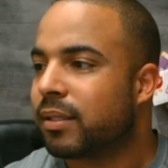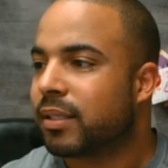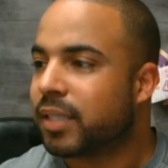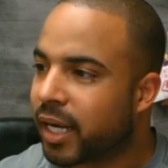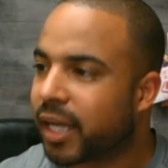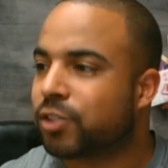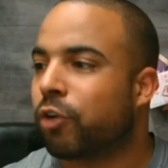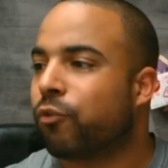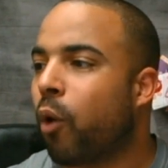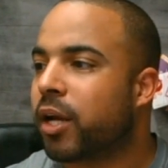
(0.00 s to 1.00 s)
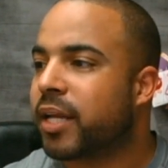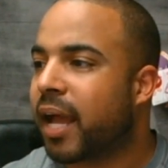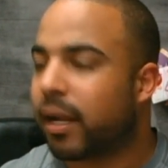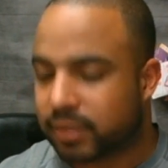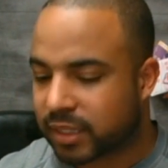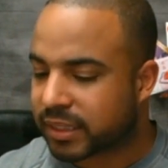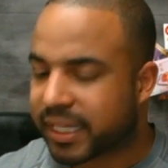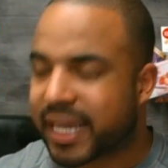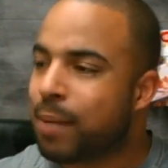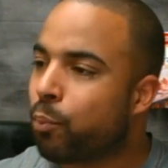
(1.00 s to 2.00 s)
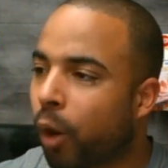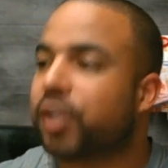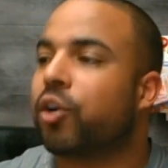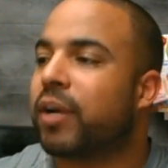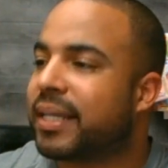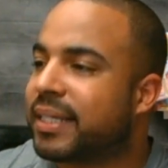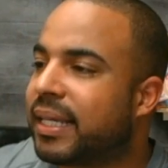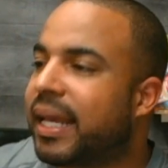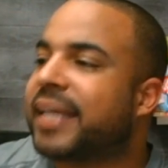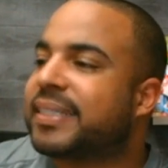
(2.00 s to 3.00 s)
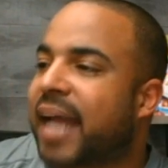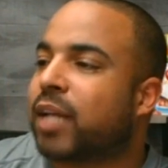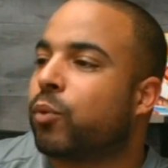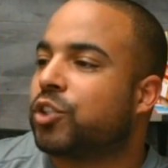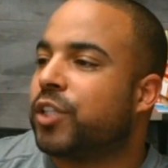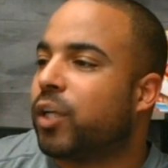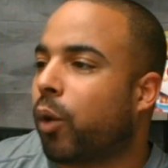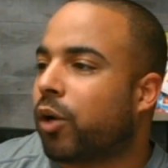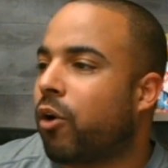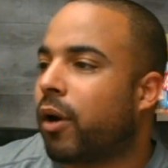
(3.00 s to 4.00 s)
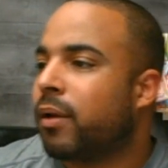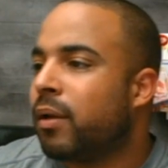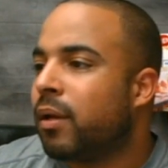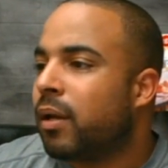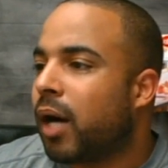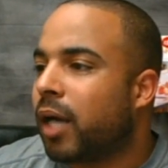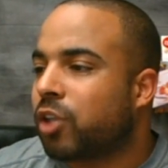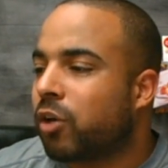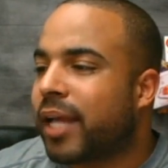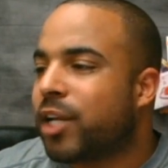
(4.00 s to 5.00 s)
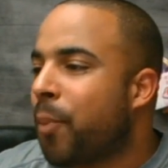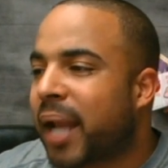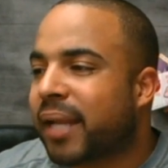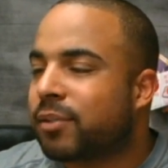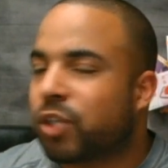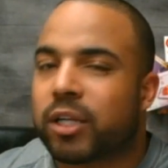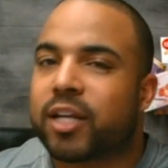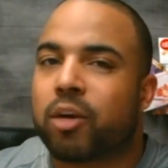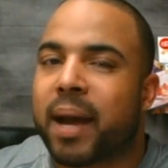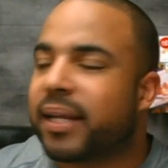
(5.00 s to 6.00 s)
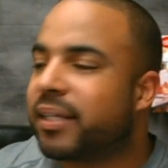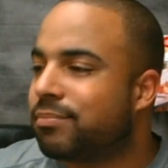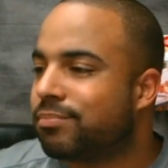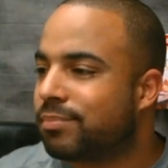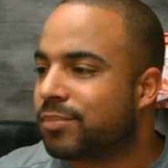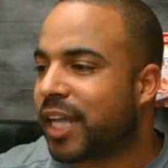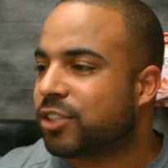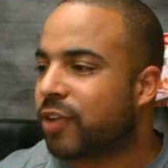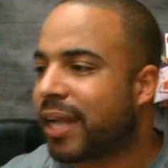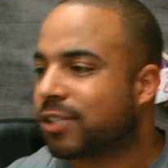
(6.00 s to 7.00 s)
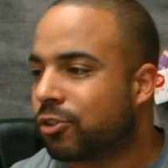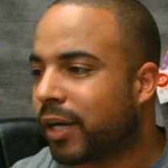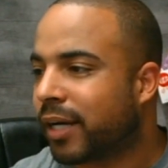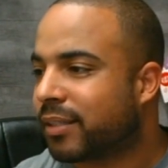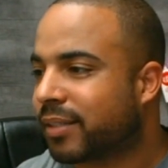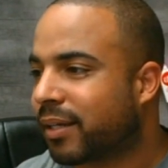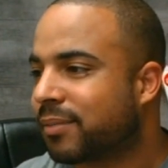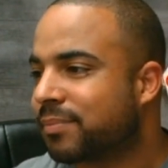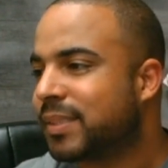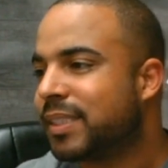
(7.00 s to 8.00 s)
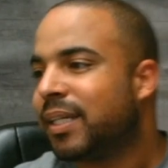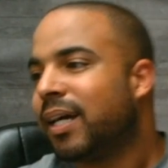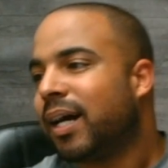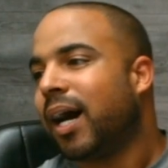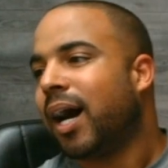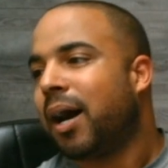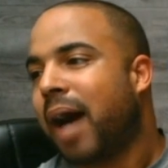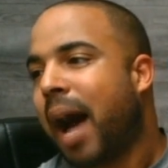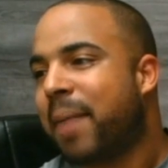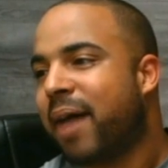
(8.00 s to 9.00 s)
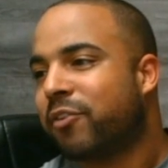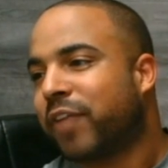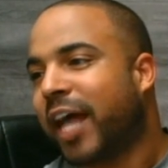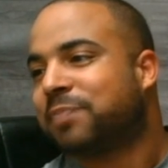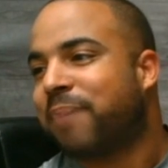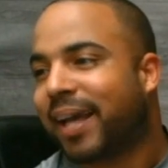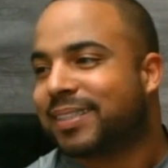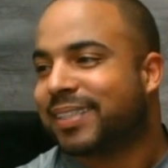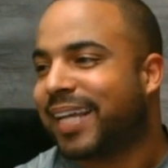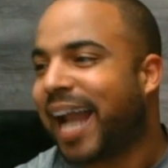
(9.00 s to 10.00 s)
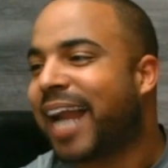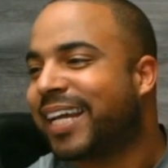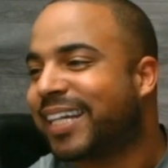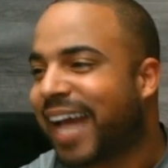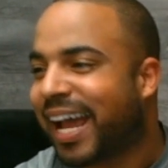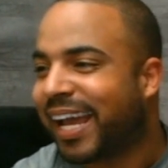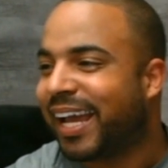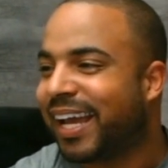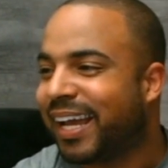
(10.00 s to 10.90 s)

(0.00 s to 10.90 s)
Good, Truth Warrior. Yeah, just keep working on it. Exactly what you need to work on. Don't let nobody change your attitude or anything. I'm having flashbacks. Get out of here, Diane.